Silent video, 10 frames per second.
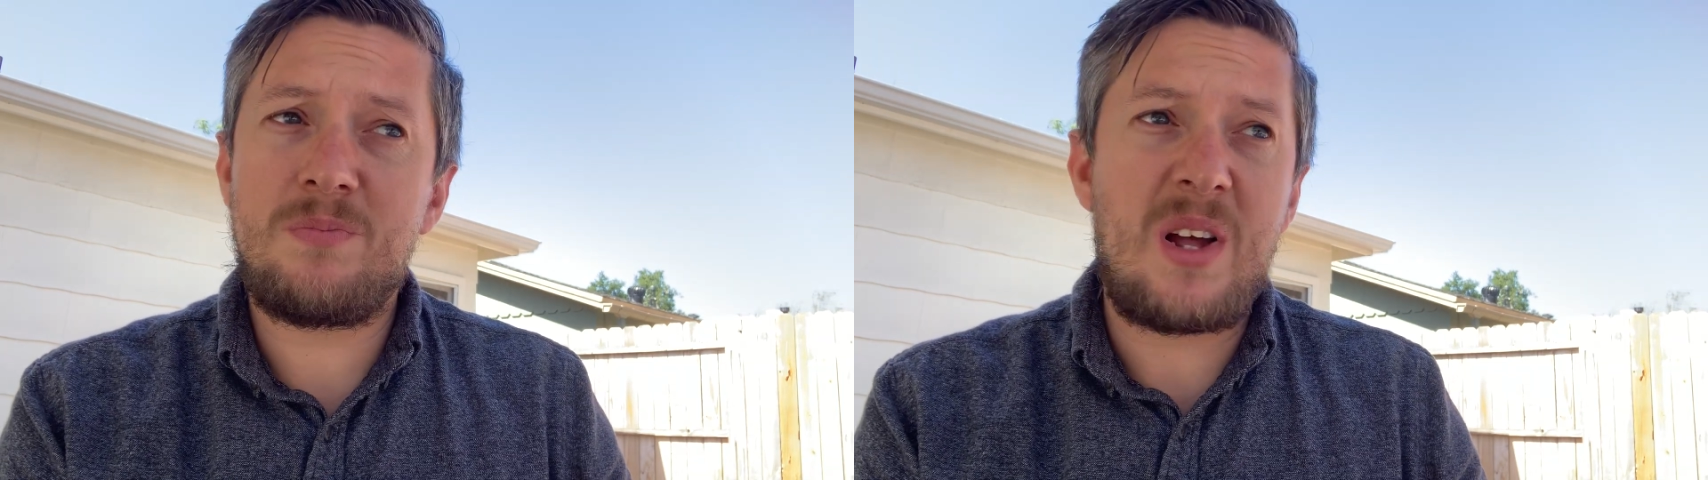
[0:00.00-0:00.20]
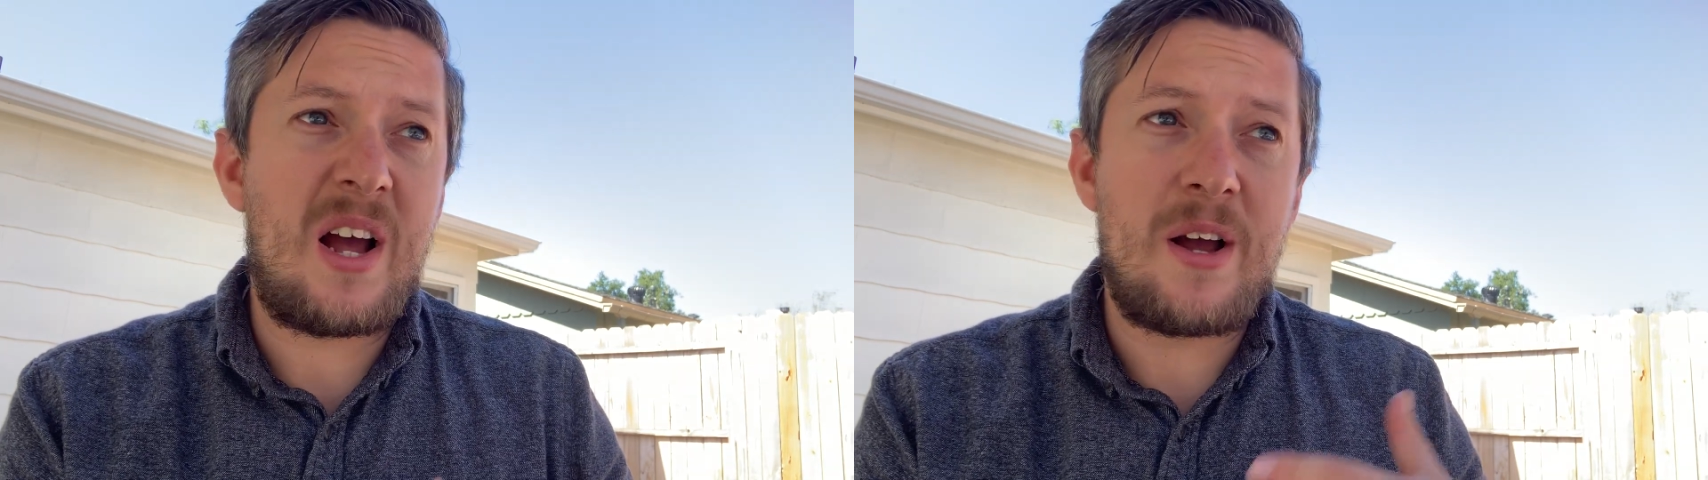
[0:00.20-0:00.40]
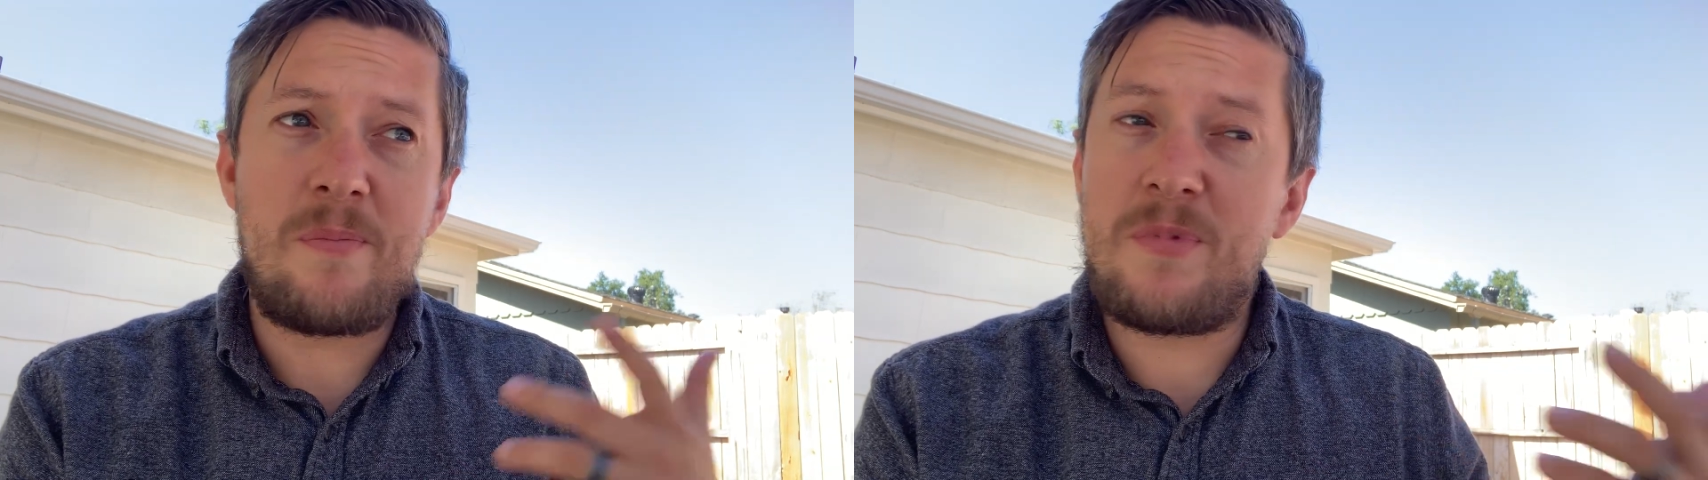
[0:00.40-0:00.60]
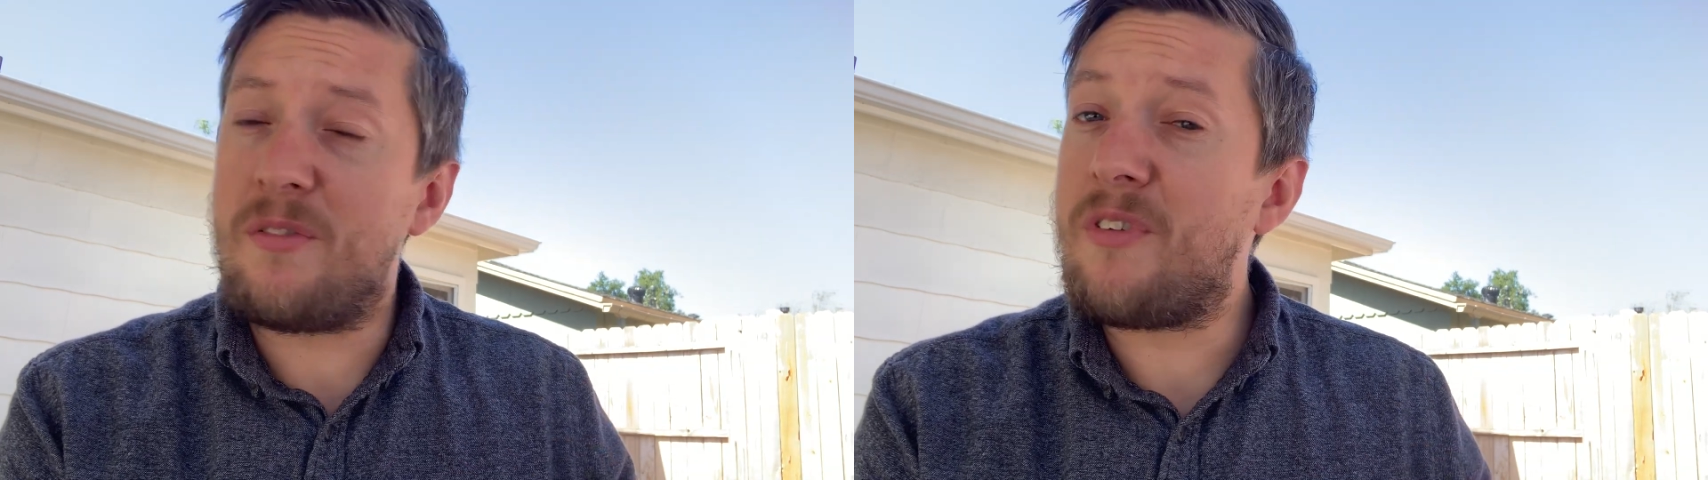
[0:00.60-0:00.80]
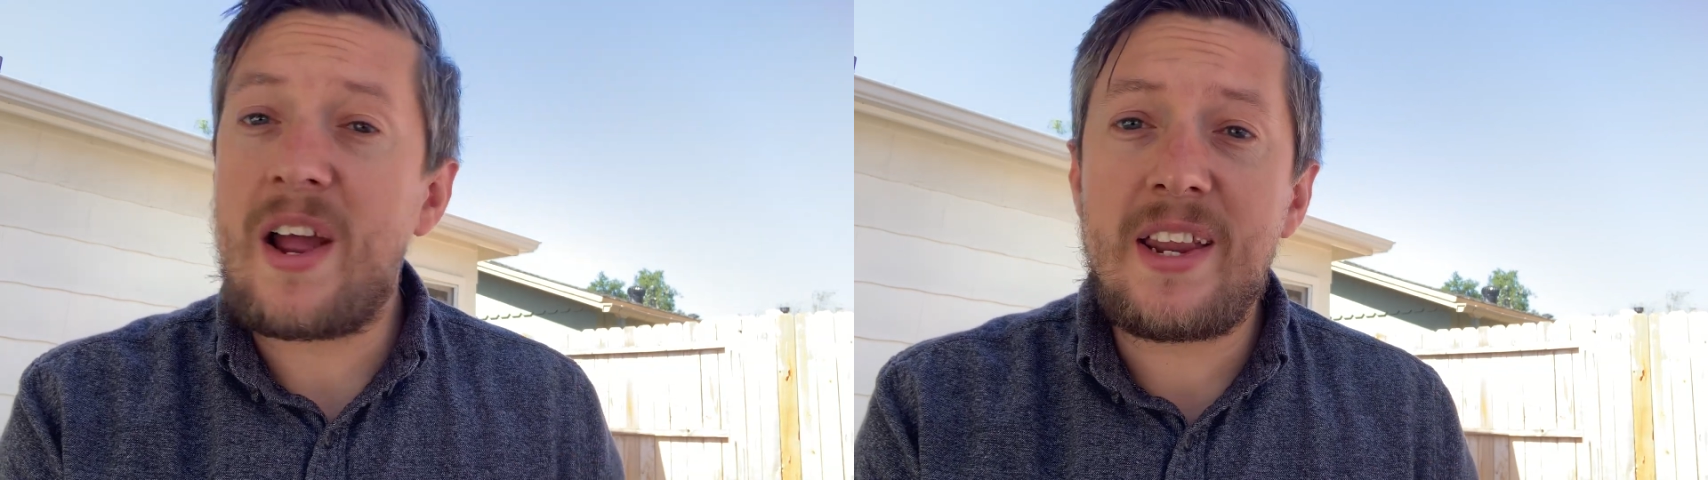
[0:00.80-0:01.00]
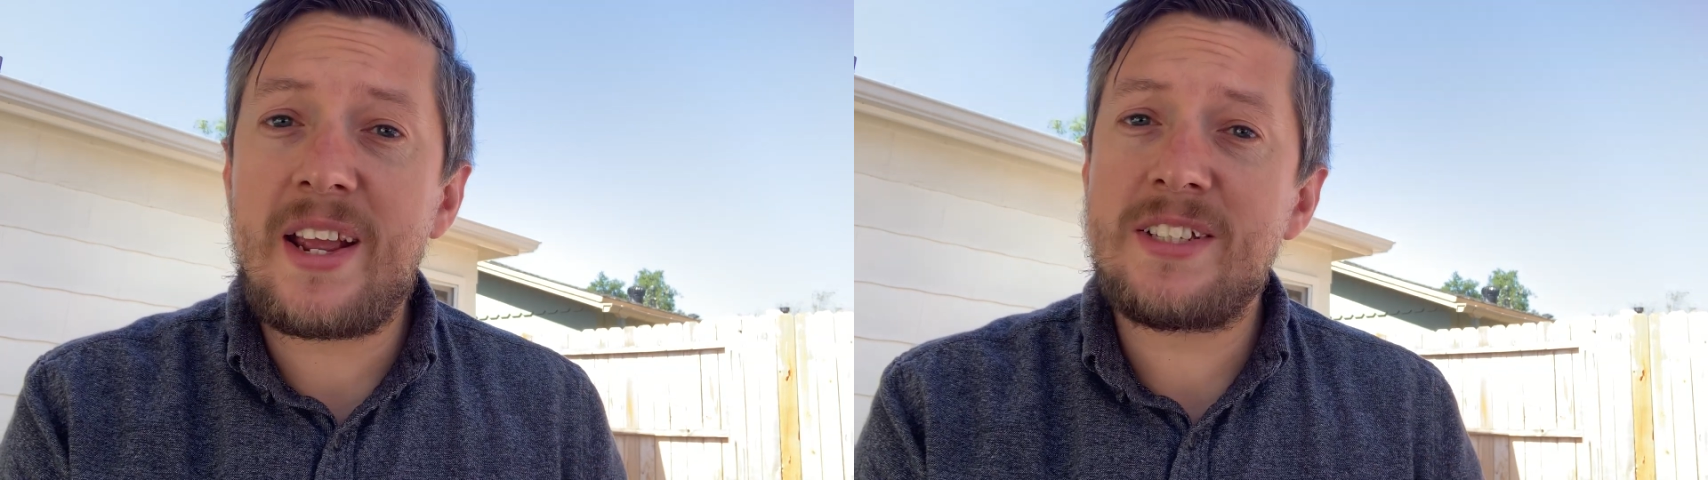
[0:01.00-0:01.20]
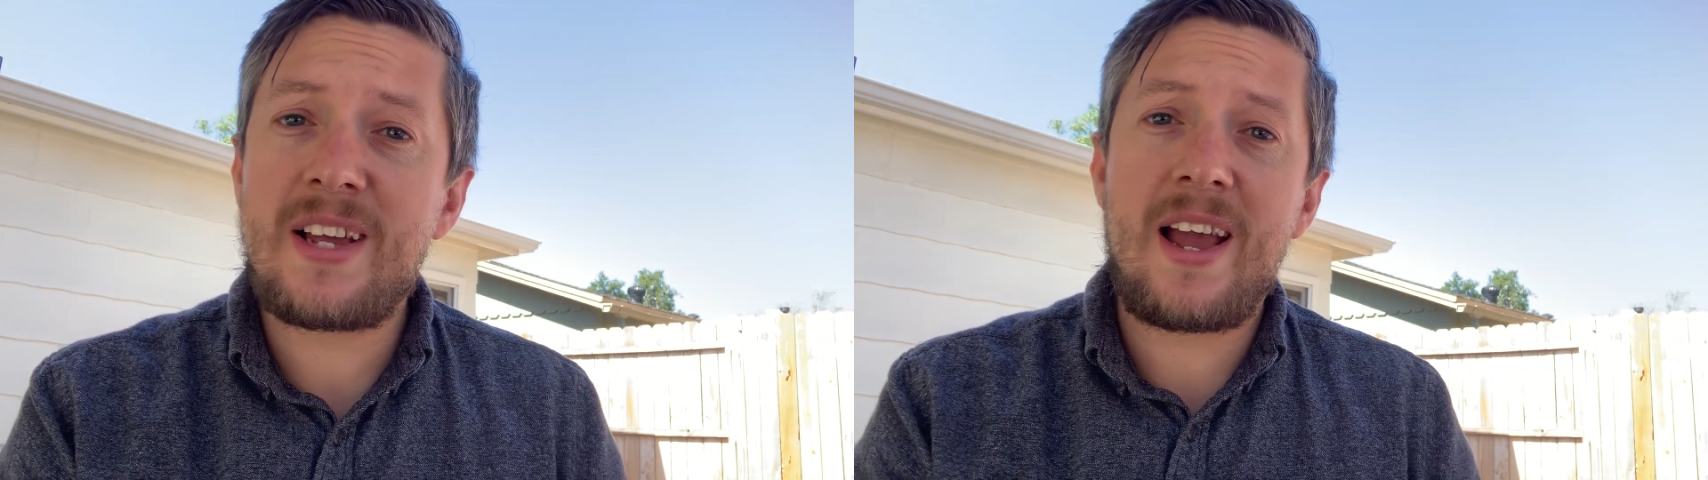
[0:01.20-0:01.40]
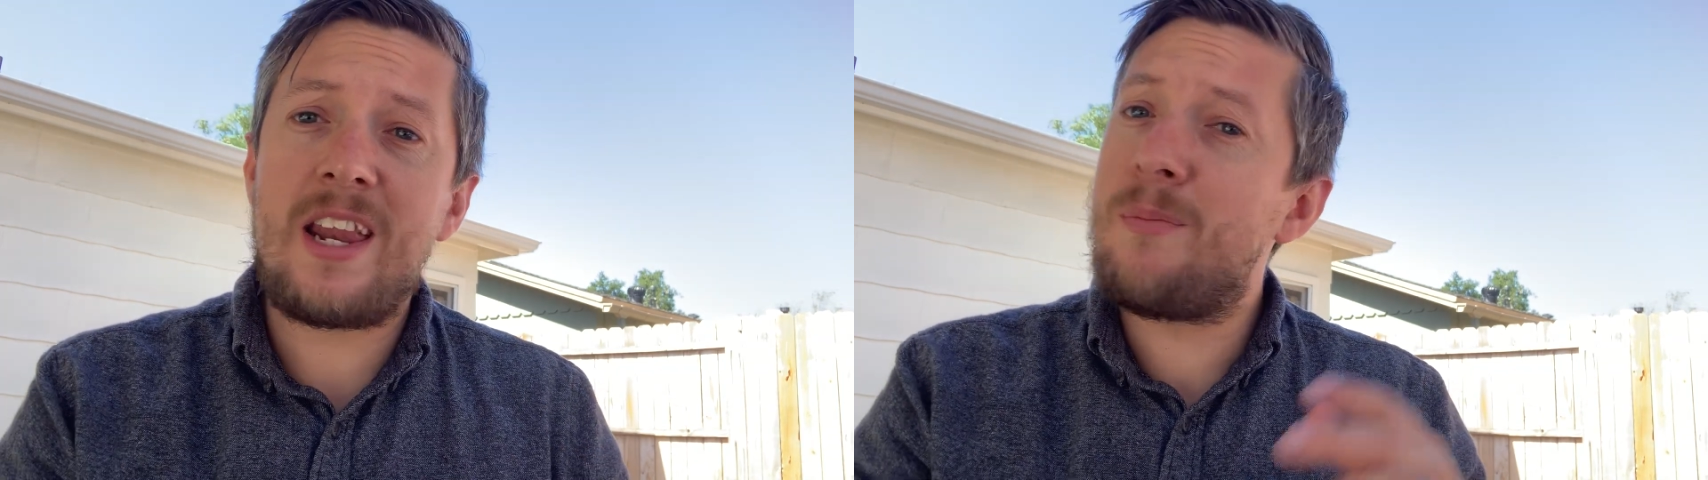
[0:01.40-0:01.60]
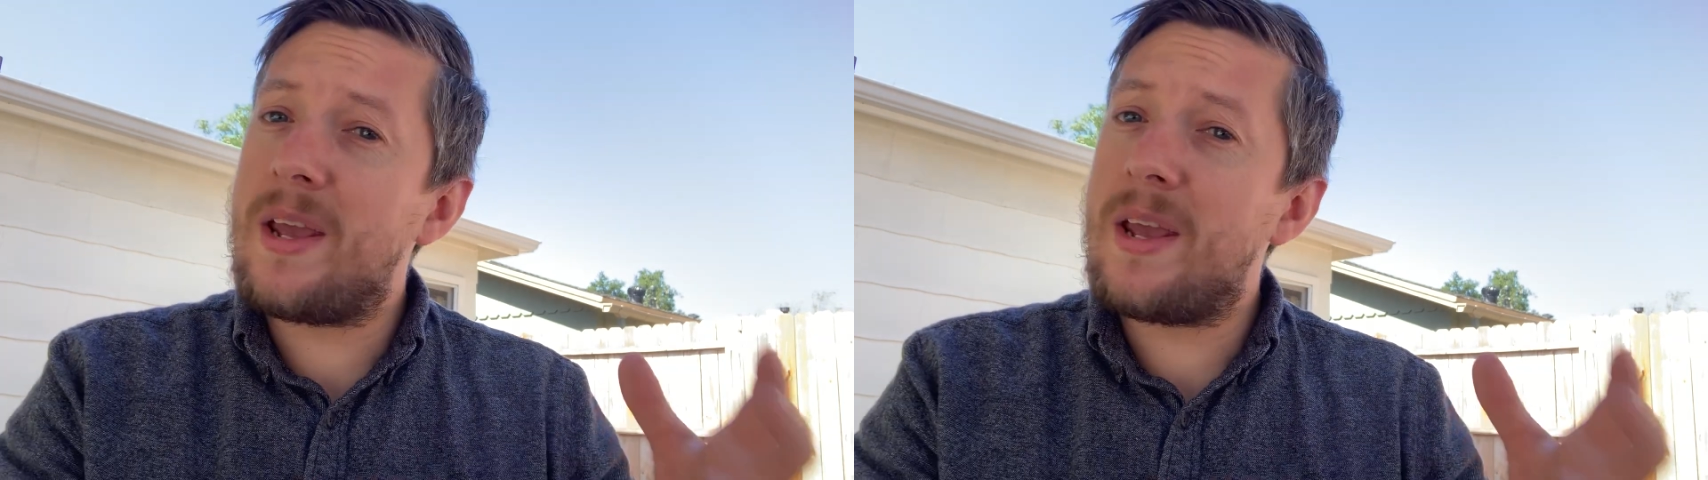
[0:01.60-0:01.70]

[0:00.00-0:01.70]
um, defining anxiety,